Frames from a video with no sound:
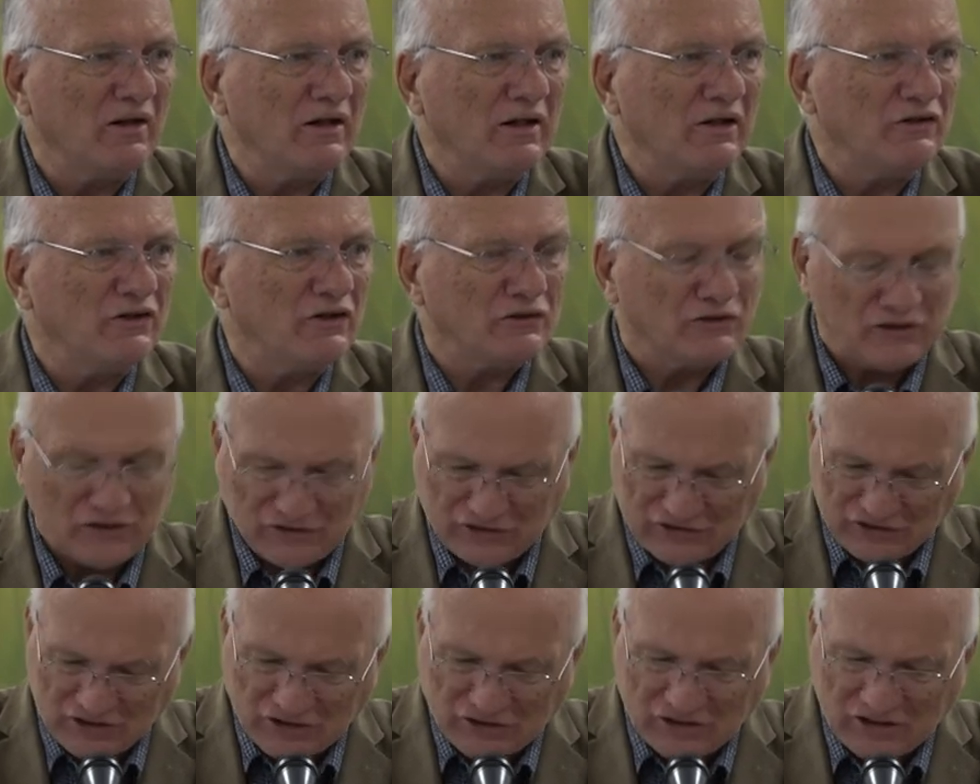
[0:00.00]
in their
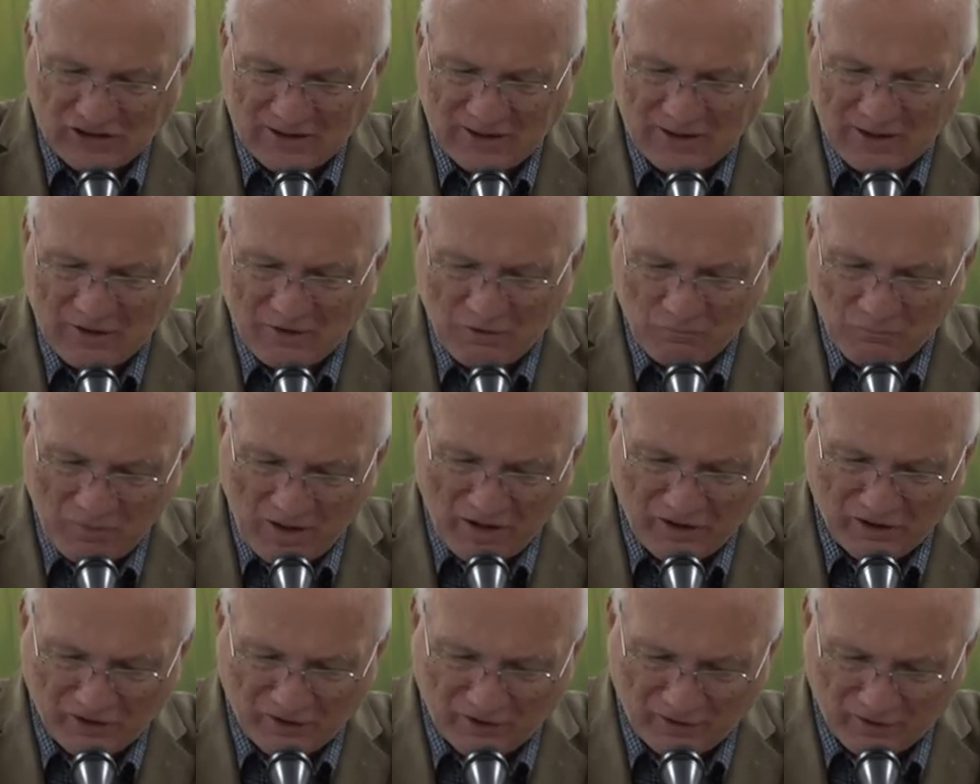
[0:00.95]
decision
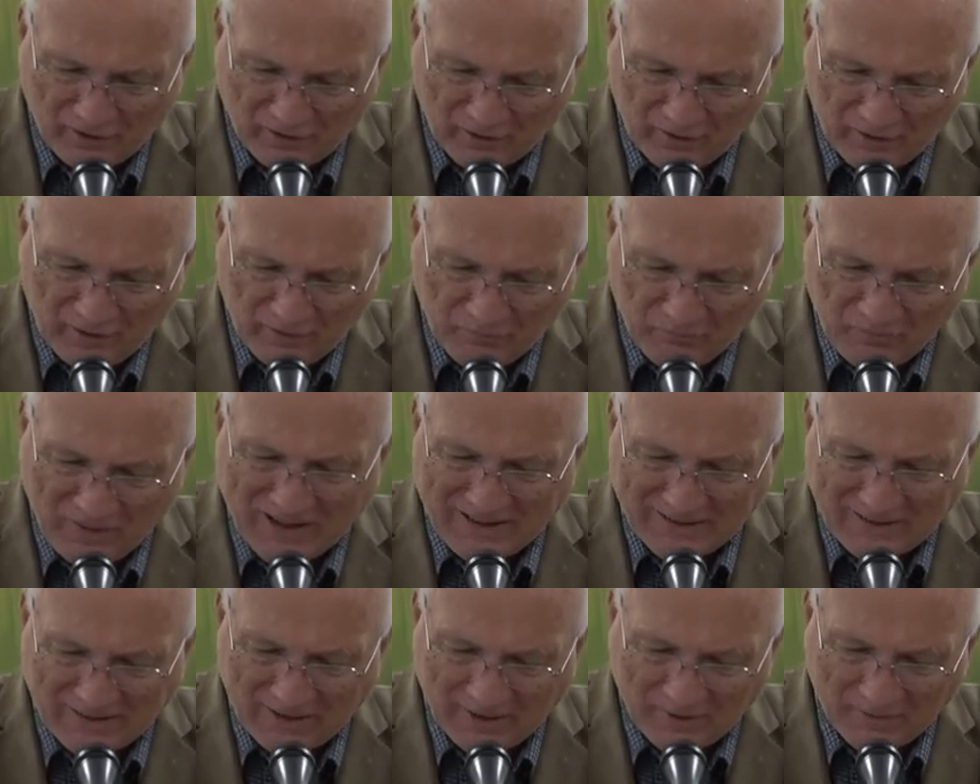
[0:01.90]
maker
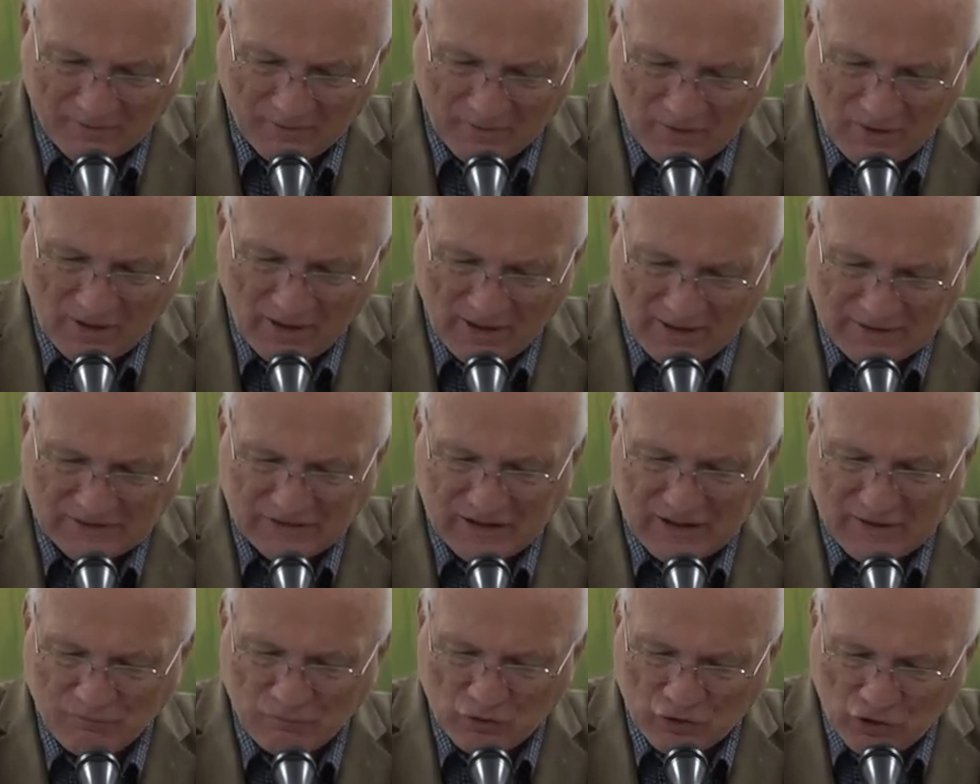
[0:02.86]
making. It
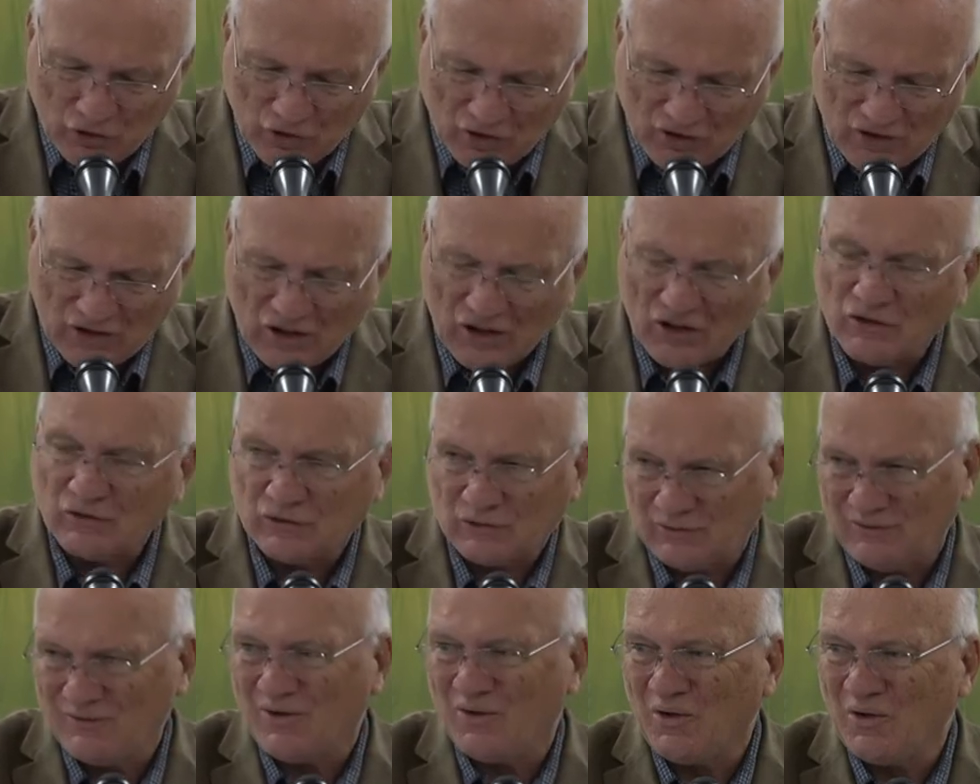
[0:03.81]
seemed good
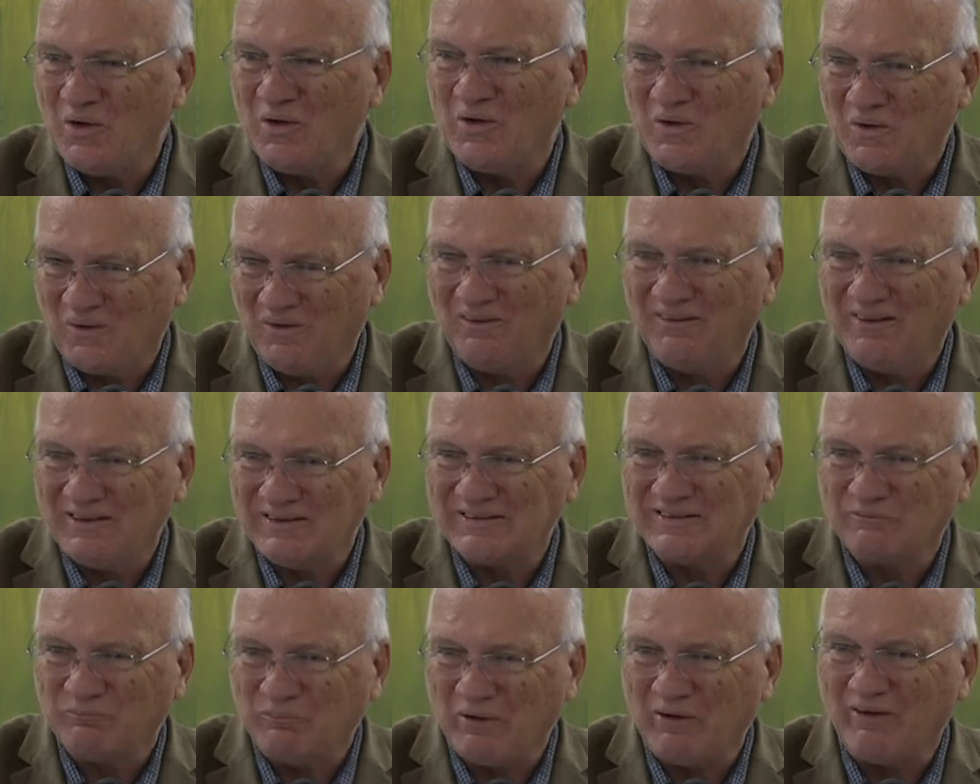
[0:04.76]
to the Holy
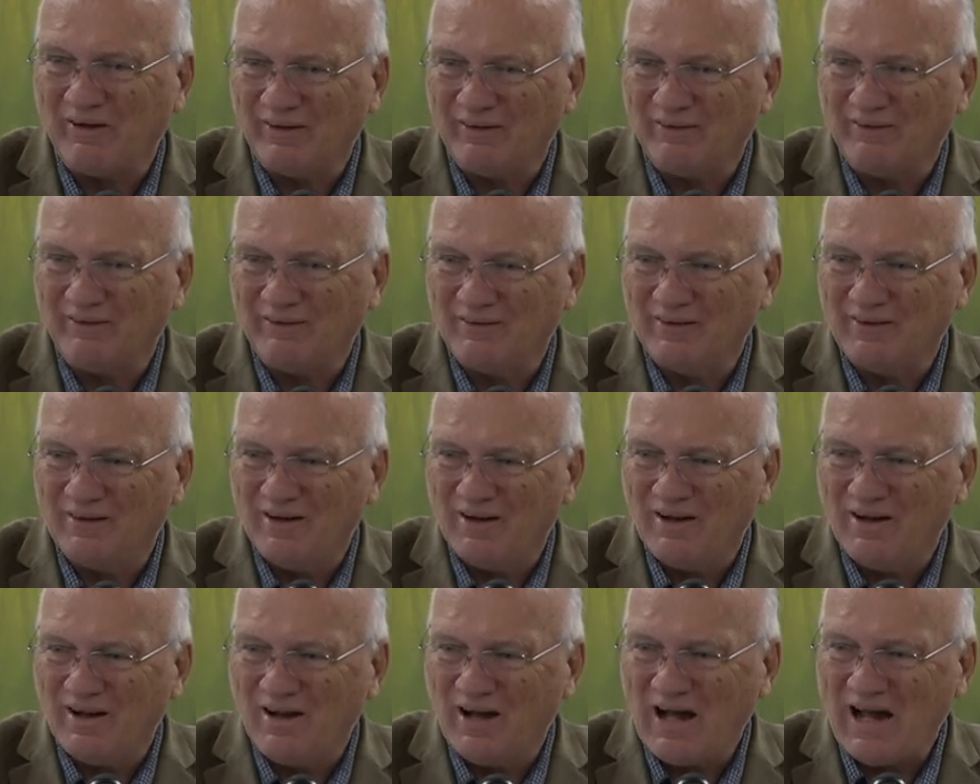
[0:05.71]
Spirit.
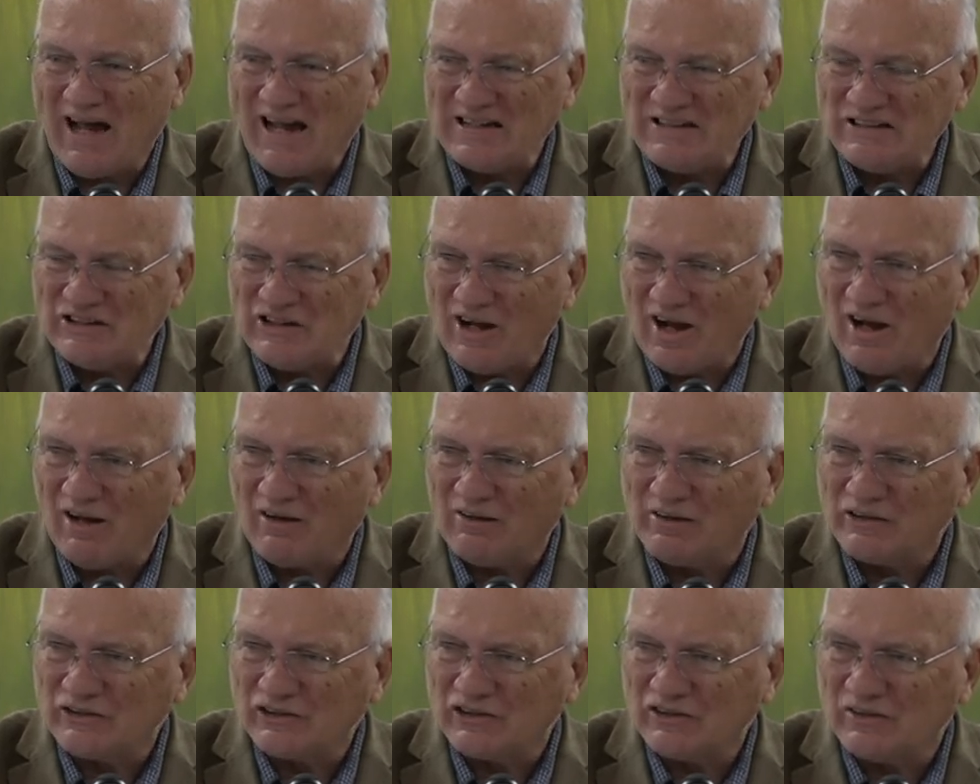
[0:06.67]

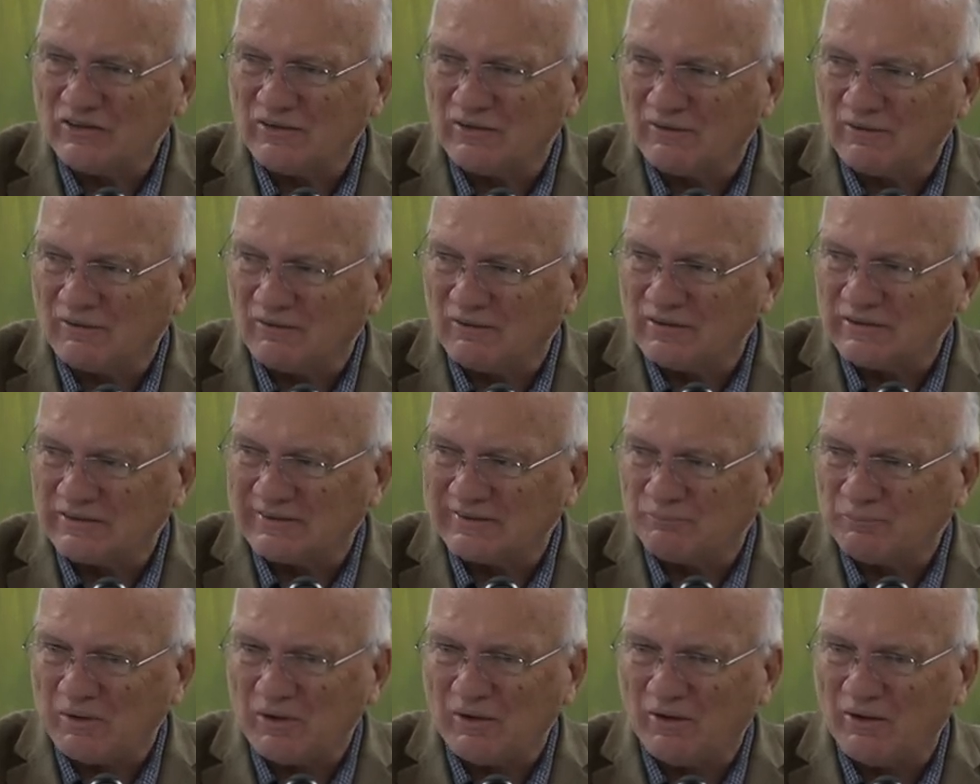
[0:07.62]
Acknowledging the Holy
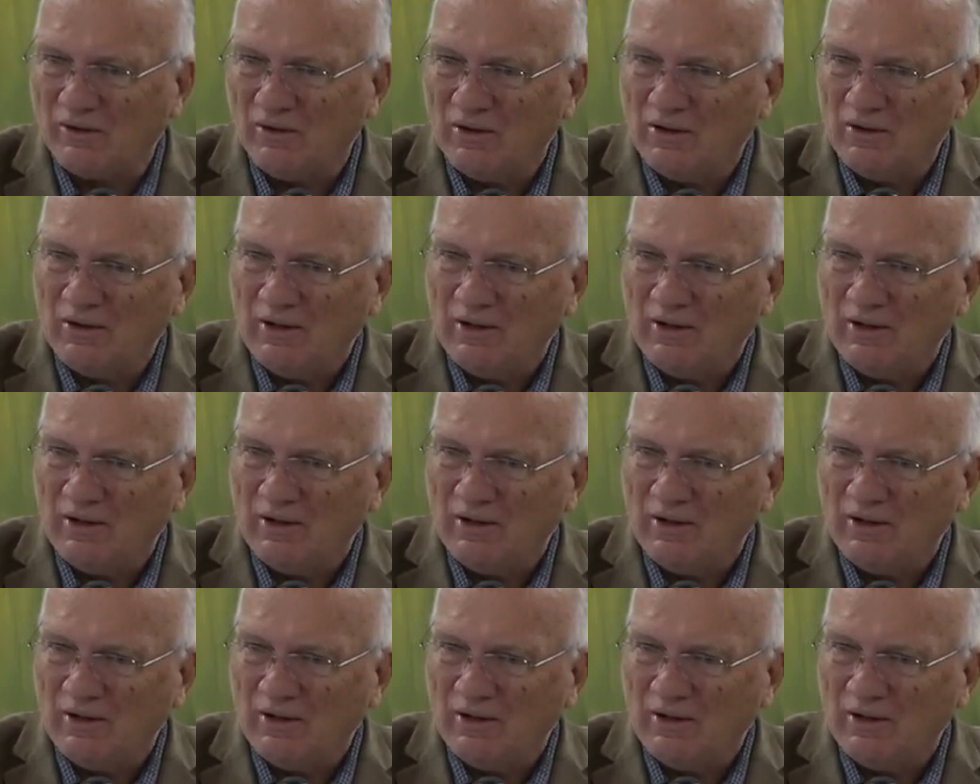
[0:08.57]
Spirit